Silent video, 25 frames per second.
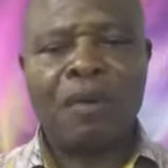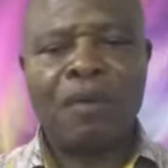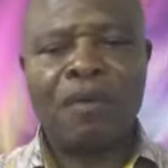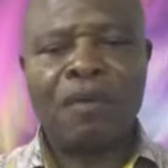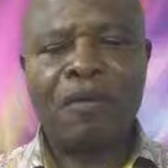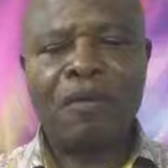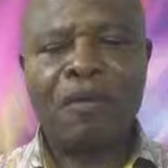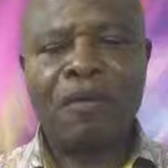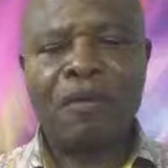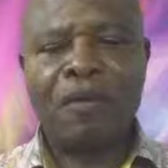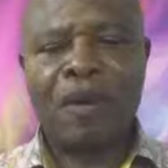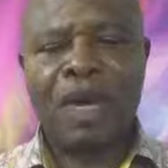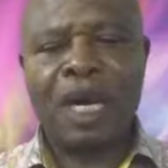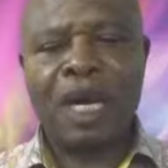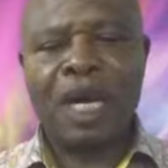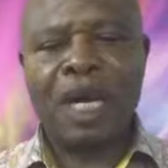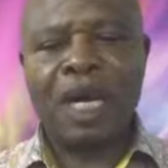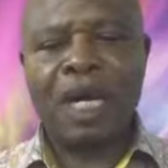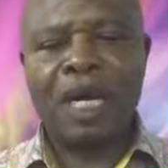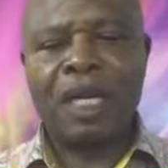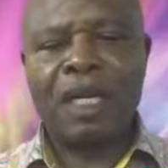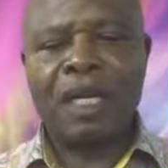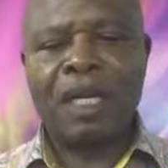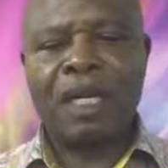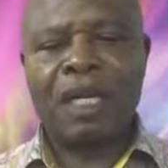
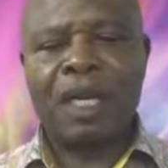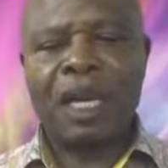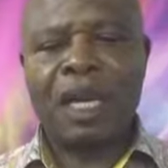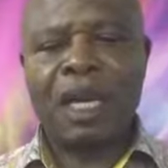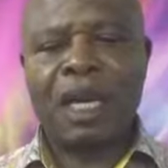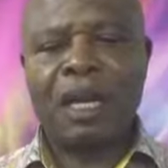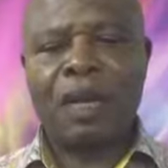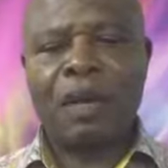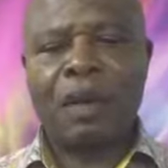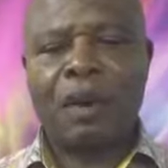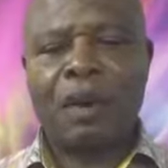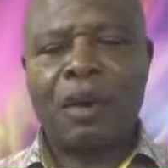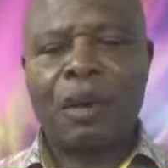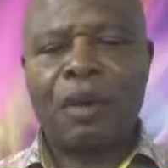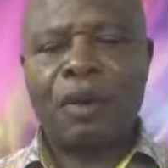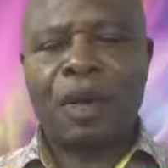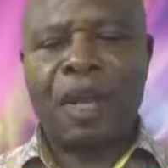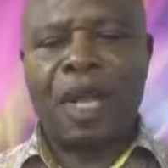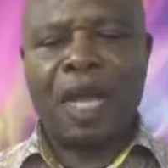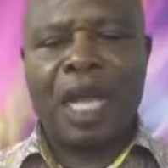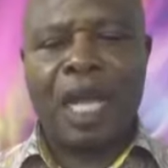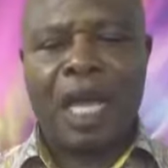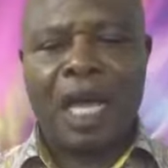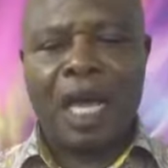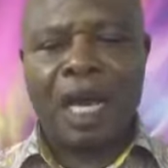Vanda
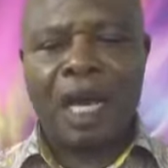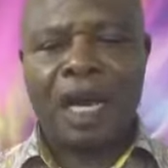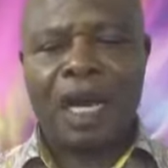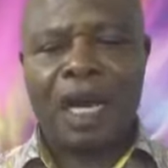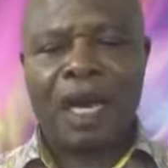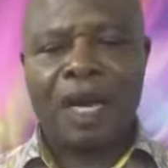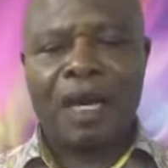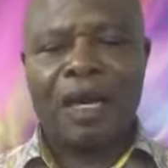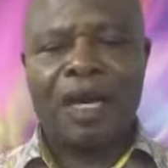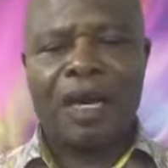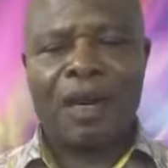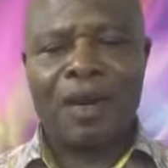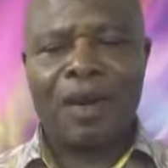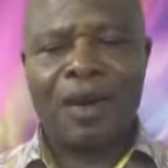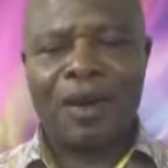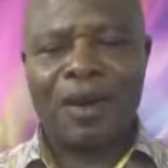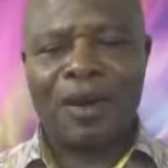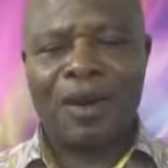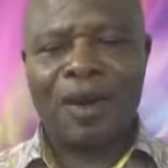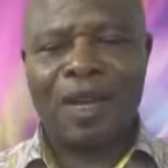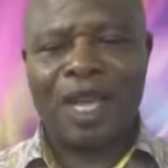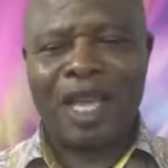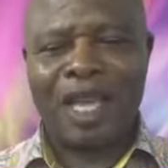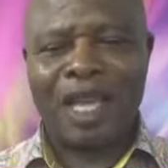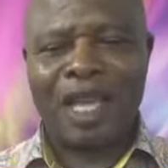Gloria,
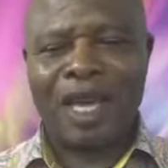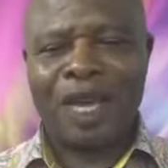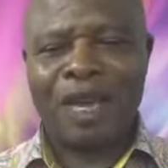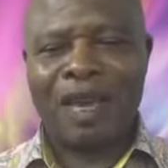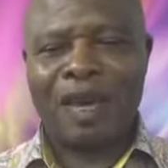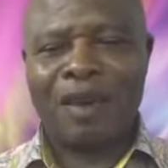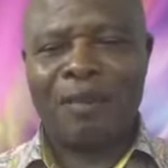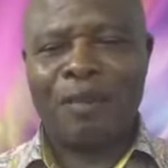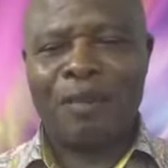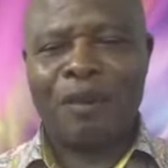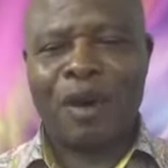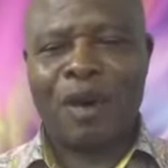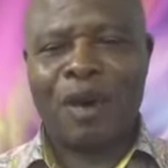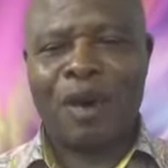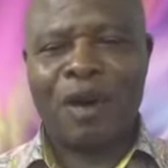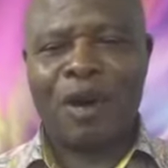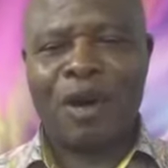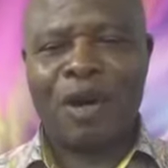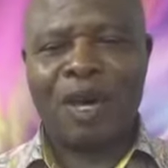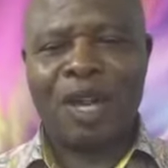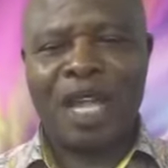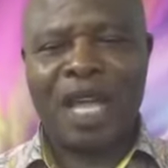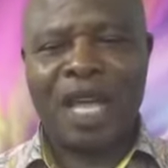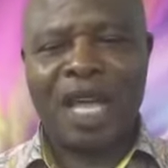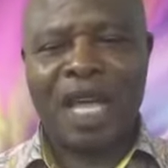hallelujah,
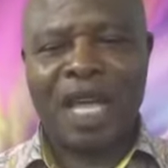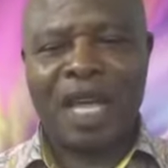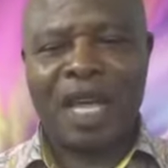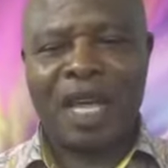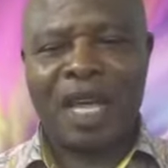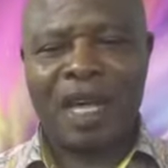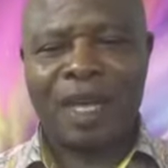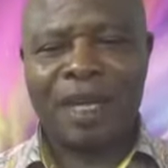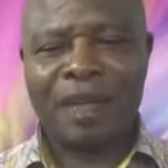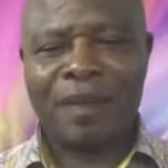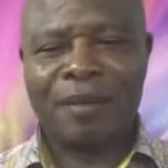bon dia.